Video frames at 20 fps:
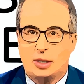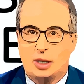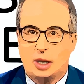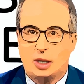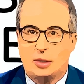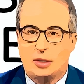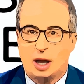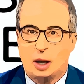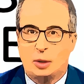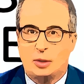
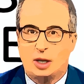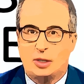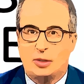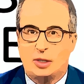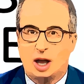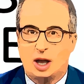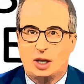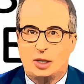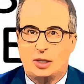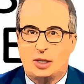The Founding
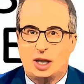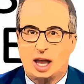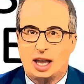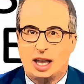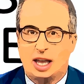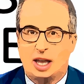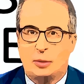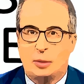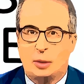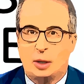Fathers had
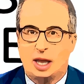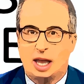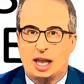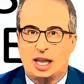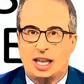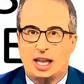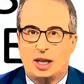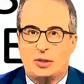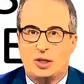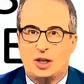a
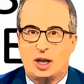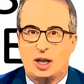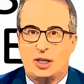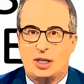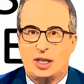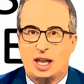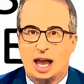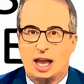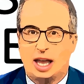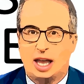completely different
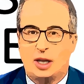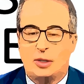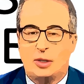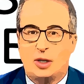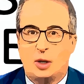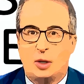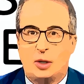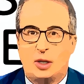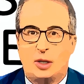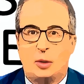understanding of
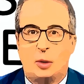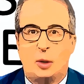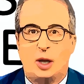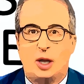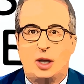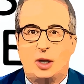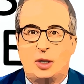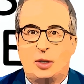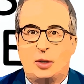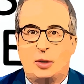news than we
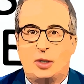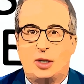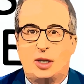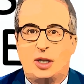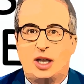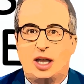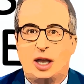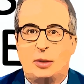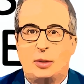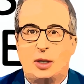do.
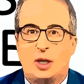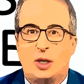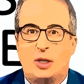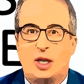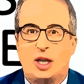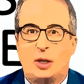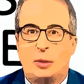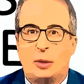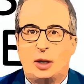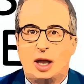To them, news
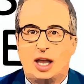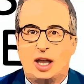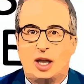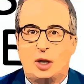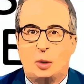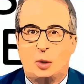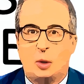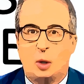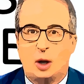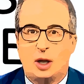and
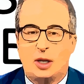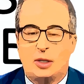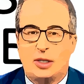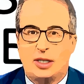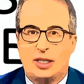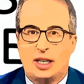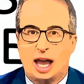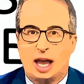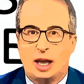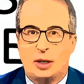opinion were one of the
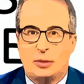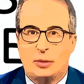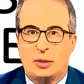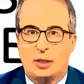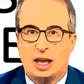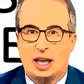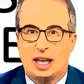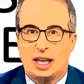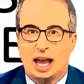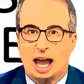same.
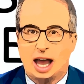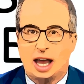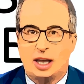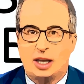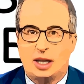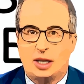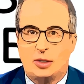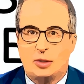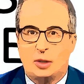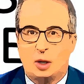It came
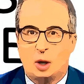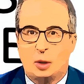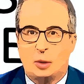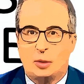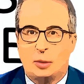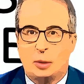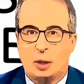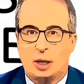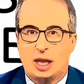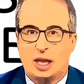in the form
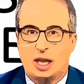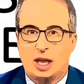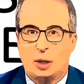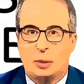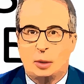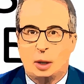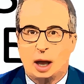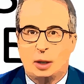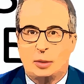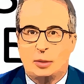of political
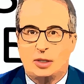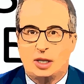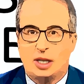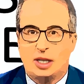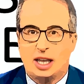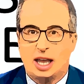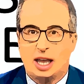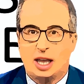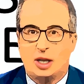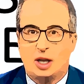
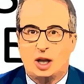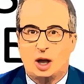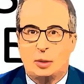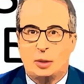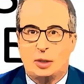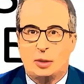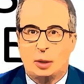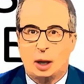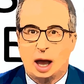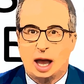pamphlets like
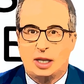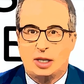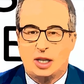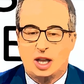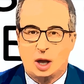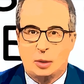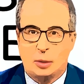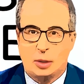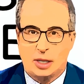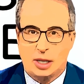Thomas Paine's
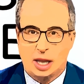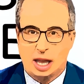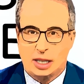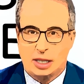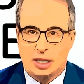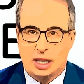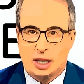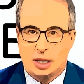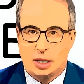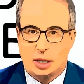Common
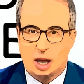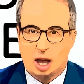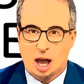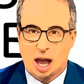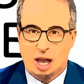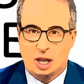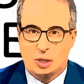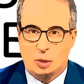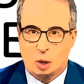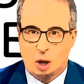Sense, the
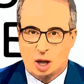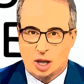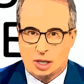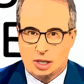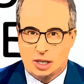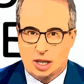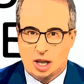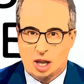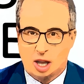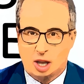kind of
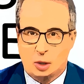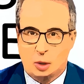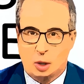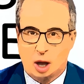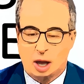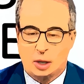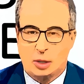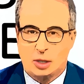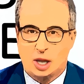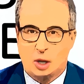words that could
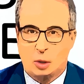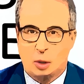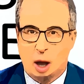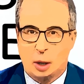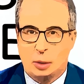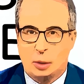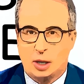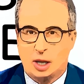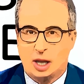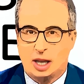rouse the
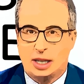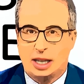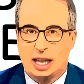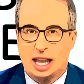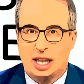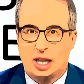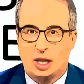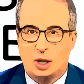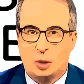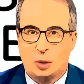rabble and
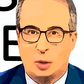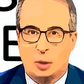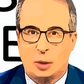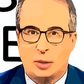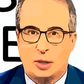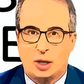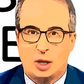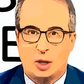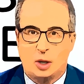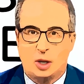lead to a
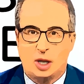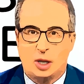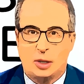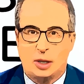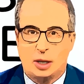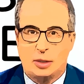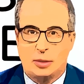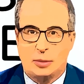revolution.